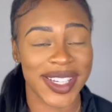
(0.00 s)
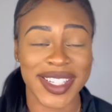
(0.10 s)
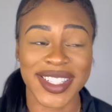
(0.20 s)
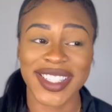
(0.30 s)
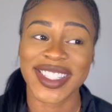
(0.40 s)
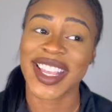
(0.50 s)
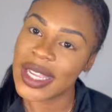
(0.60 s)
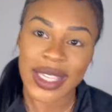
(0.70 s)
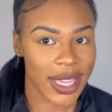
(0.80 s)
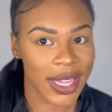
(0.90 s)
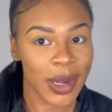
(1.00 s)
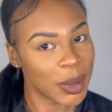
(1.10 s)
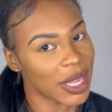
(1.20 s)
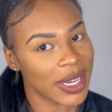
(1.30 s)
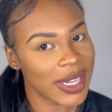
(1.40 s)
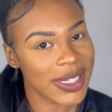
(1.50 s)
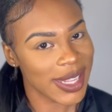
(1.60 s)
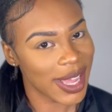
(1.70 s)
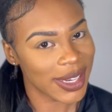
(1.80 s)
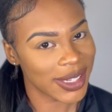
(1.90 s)
Cause yeah, the beginning is
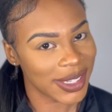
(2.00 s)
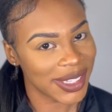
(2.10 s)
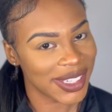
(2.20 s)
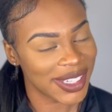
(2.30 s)
kinda,